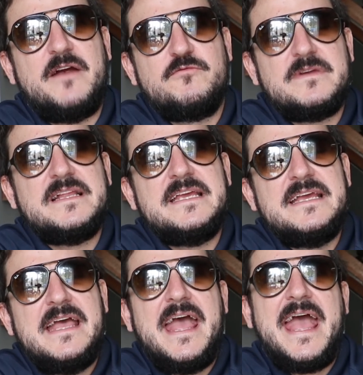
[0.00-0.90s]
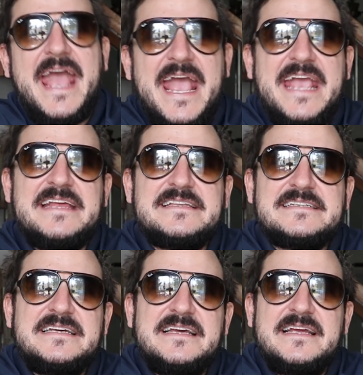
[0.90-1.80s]
I really hate
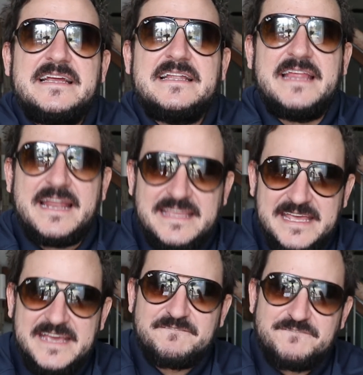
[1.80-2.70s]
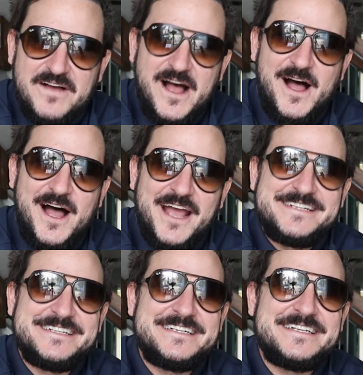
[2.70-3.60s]
that I can't
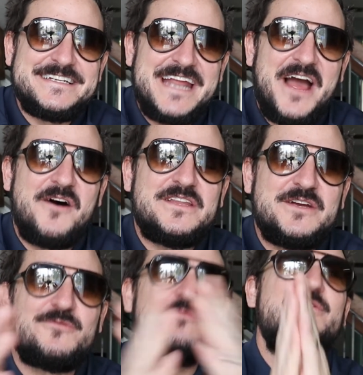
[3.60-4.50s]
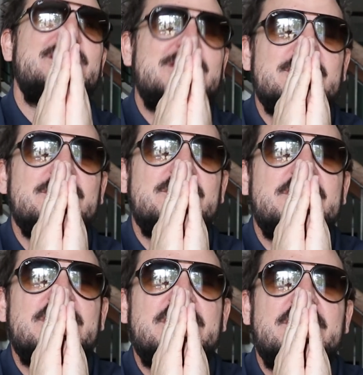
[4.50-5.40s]
find now the original.
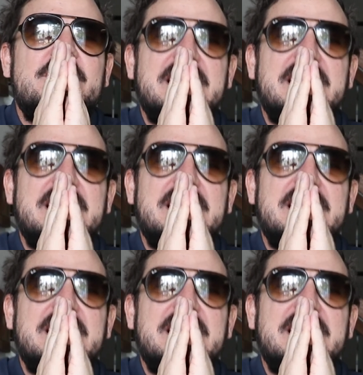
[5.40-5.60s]
Oh